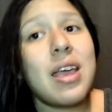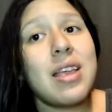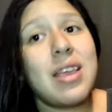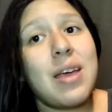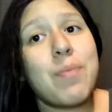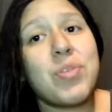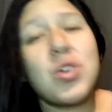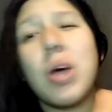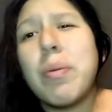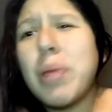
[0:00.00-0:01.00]
And yeah,
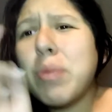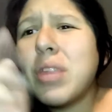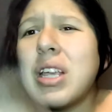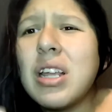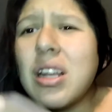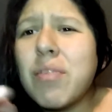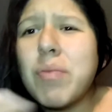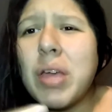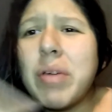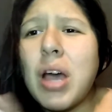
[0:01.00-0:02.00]
so I'm thinking
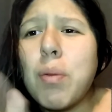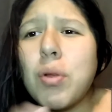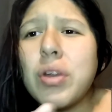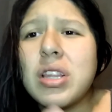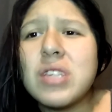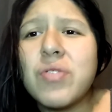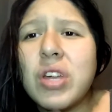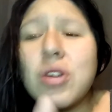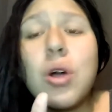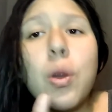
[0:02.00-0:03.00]
of maybe uploading this
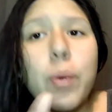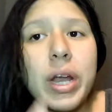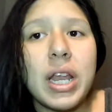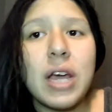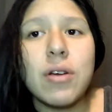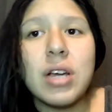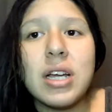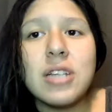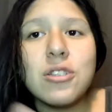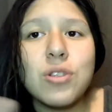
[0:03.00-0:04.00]
video right now,
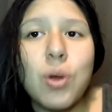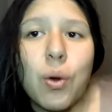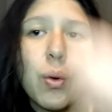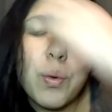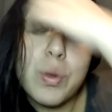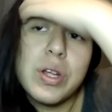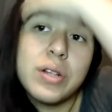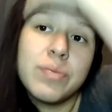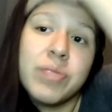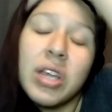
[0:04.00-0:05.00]
guys, so
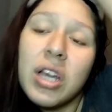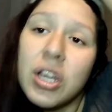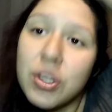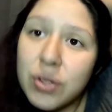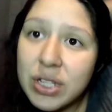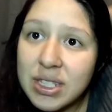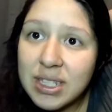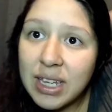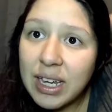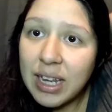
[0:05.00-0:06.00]
you can
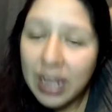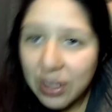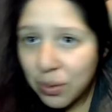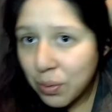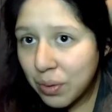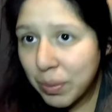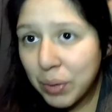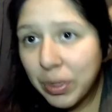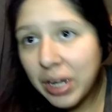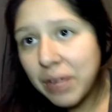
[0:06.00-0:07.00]
see it and you will
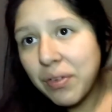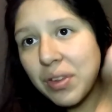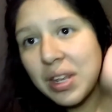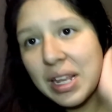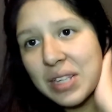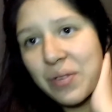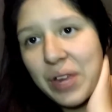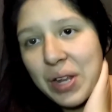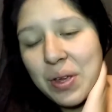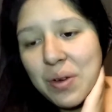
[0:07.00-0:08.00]
be ready for the
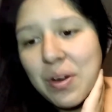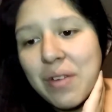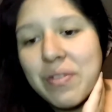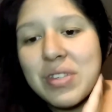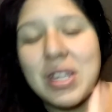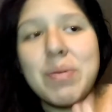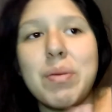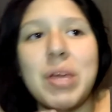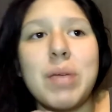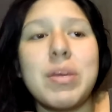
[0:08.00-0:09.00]
next video of seeing
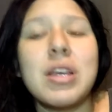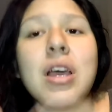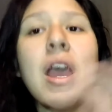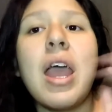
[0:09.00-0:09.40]
my baby.